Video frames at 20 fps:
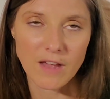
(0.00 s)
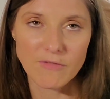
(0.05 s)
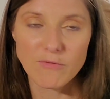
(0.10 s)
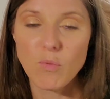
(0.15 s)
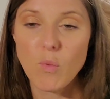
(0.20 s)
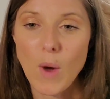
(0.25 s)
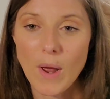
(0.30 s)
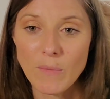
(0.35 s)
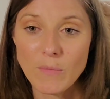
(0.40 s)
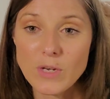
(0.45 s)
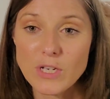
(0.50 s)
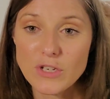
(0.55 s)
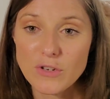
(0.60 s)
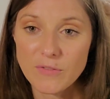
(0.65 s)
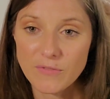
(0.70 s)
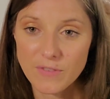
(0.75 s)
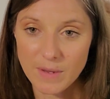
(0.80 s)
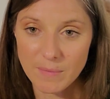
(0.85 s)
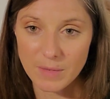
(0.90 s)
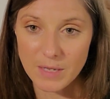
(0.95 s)
when we do
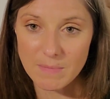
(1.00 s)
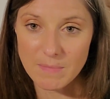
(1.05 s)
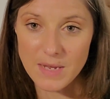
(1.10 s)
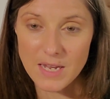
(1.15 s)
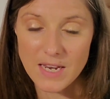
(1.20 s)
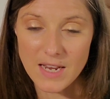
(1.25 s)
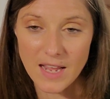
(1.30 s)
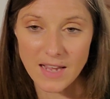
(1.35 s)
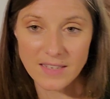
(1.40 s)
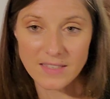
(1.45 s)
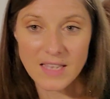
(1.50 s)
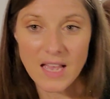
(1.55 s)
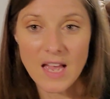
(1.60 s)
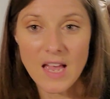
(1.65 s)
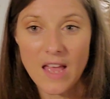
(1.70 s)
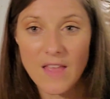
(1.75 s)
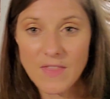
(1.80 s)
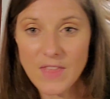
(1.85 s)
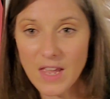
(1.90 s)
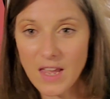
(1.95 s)
family meetings,
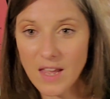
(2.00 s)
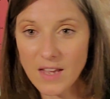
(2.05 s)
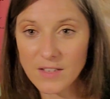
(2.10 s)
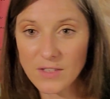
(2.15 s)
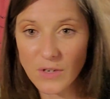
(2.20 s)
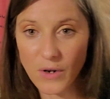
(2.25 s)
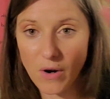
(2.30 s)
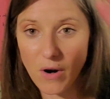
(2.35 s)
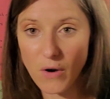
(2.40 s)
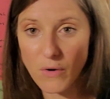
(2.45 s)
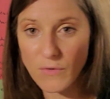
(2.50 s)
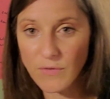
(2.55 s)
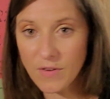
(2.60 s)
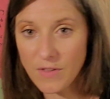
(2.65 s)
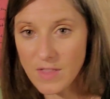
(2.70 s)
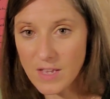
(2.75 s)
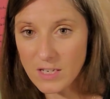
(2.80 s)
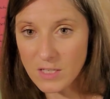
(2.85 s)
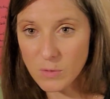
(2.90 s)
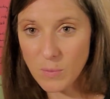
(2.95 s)
the kids are
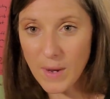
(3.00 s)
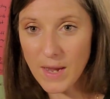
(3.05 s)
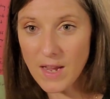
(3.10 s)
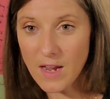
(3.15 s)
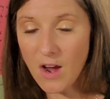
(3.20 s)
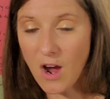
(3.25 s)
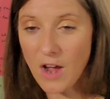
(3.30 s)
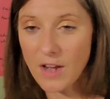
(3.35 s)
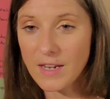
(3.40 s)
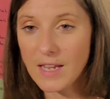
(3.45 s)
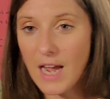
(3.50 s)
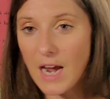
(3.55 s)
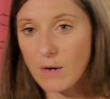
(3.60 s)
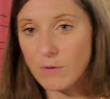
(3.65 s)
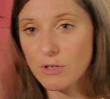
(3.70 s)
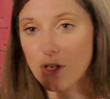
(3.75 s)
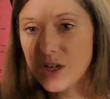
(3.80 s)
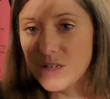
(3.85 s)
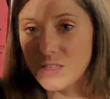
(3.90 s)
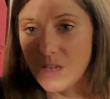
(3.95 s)
over this way on
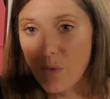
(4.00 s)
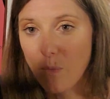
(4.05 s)
couches,